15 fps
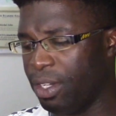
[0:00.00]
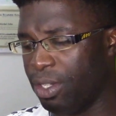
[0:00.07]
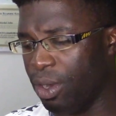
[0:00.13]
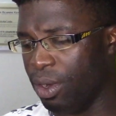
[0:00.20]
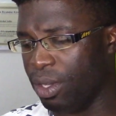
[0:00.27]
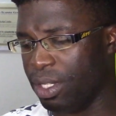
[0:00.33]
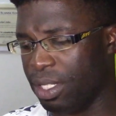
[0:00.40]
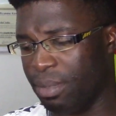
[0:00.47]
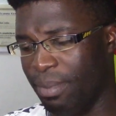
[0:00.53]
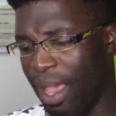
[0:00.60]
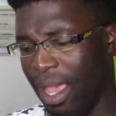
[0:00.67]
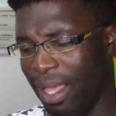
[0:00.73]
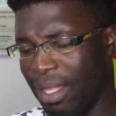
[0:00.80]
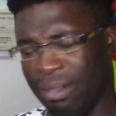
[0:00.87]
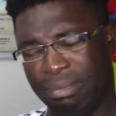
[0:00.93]
dog
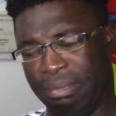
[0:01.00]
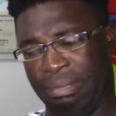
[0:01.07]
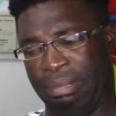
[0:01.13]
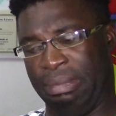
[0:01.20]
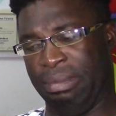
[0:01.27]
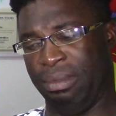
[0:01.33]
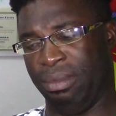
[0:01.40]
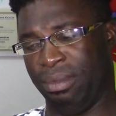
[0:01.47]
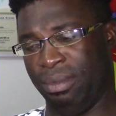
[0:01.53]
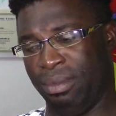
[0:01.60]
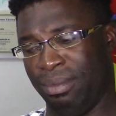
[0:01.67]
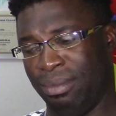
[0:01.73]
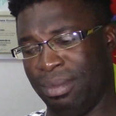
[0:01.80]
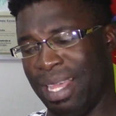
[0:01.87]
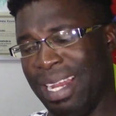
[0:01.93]
smile.
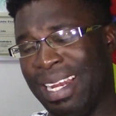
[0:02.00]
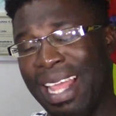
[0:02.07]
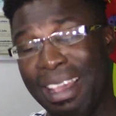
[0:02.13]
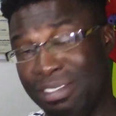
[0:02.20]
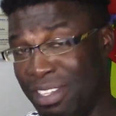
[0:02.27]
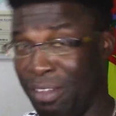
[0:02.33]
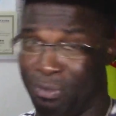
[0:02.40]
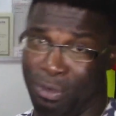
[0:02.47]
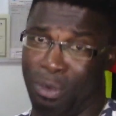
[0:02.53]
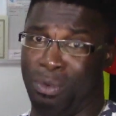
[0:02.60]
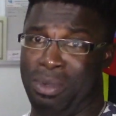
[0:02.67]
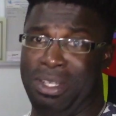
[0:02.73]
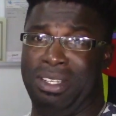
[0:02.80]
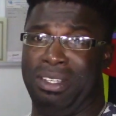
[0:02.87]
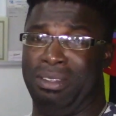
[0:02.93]
And they have safe for
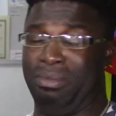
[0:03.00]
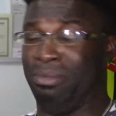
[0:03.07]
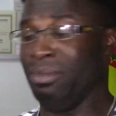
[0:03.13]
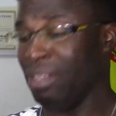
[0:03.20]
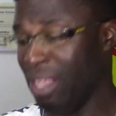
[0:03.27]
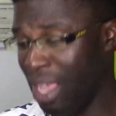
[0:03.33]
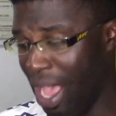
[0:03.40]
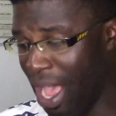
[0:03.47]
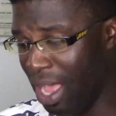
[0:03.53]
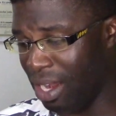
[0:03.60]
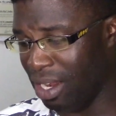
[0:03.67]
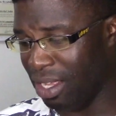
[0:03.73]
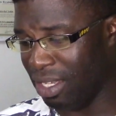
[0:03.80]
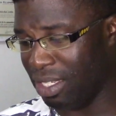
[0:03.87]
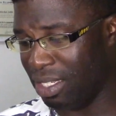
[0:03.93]
work.
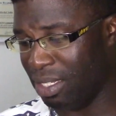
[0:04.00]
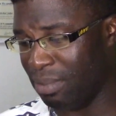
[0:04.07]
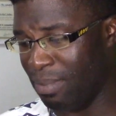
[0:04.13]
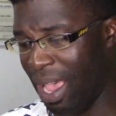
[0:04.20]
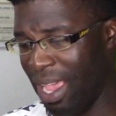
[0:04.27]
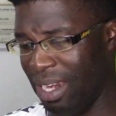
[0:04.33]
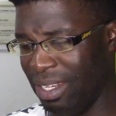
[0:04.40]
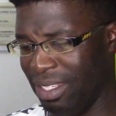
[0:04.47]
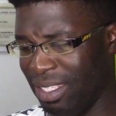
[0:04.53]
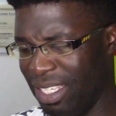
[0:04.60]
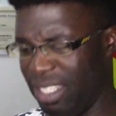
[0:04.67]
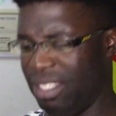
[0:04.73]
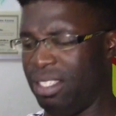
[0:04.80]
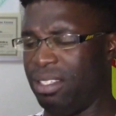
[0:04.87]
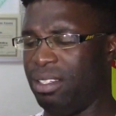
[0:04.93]
And a smiling
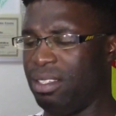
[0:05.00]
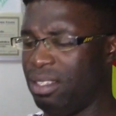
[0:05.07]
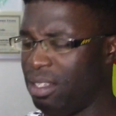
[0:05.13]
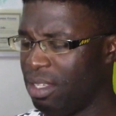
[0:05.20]
kitten.